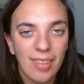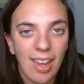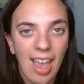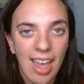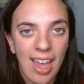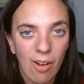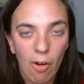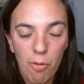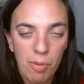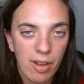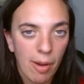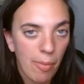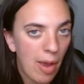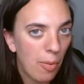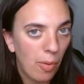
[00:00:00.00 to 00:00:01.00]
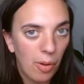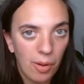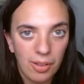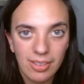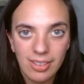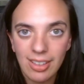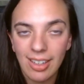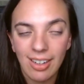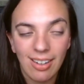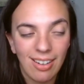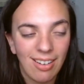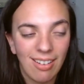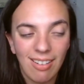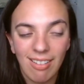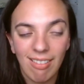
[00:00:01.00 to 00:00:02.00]
And it opened up my world
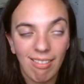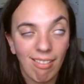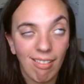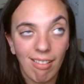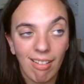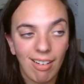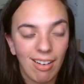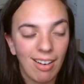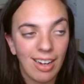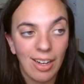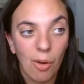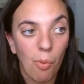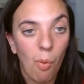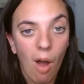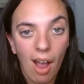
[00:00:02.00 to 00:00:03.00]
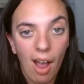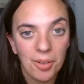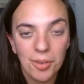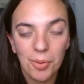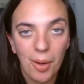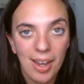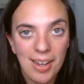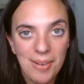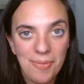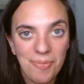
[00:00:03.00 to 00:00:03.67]
in a wild way.